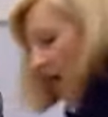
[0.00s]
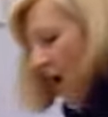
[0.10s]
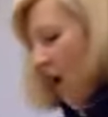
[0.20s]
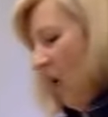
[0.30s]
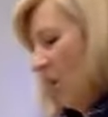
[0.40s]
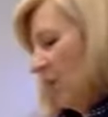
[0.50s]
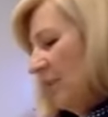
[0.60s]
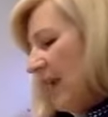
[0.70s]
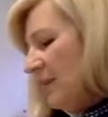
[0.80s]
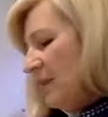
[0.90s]
Oh, well,
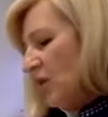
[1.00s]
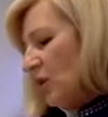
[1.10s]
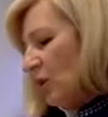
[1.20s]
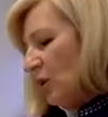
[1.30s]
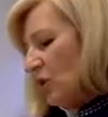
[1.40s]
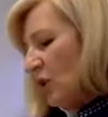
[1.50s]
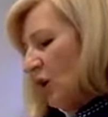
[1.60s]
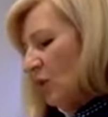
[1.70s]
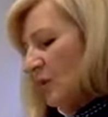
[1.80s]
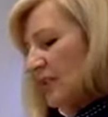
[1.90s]
maybe you thought
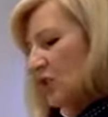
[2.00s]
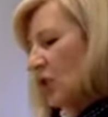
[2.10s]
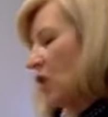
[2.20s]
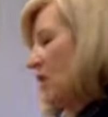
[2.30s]
turn was turn